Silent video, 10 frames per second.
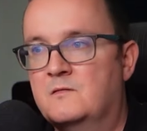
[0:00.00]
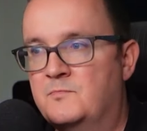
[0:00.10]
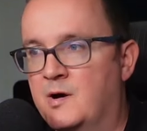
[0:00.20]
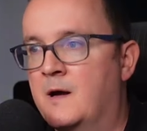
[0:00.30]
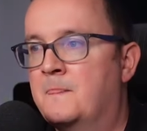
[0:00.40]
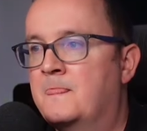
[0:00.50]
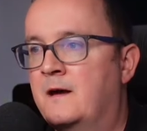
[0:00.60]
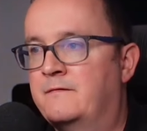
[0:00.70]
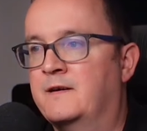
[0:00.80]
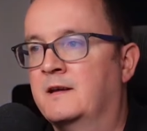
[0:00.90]
but I
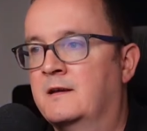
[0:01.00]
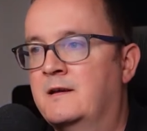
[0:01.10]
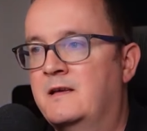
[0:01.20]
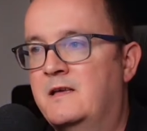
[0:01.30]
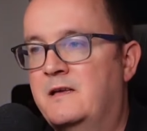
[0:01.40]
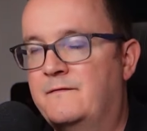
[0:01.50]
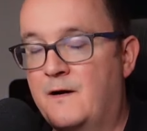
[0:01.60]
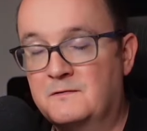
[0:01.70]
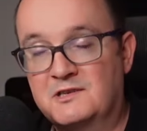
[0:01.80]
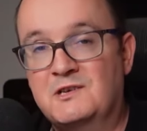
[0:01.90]
think if I
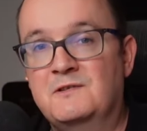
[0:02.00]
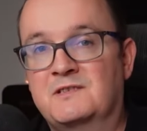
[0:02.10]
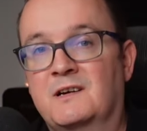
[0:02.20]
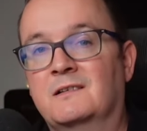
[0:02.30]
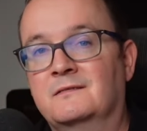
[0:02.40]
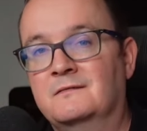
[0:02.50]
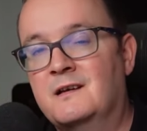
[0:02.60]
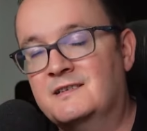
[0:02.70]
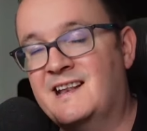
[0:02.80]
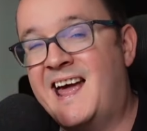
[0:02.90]
was a user,
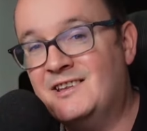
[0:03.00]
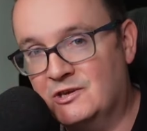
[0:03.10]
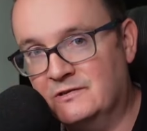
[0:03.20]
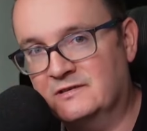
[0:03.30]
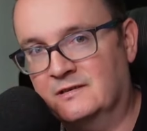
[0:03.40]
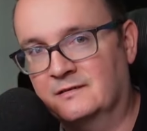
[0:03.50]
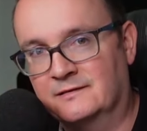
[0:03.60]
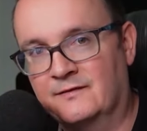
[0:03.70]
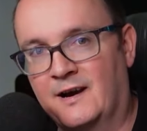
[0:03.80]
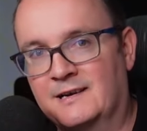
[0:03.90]
as an end user
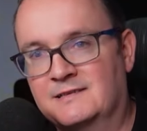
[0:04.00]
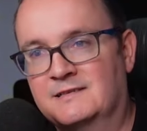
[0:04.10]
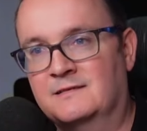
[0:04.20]
device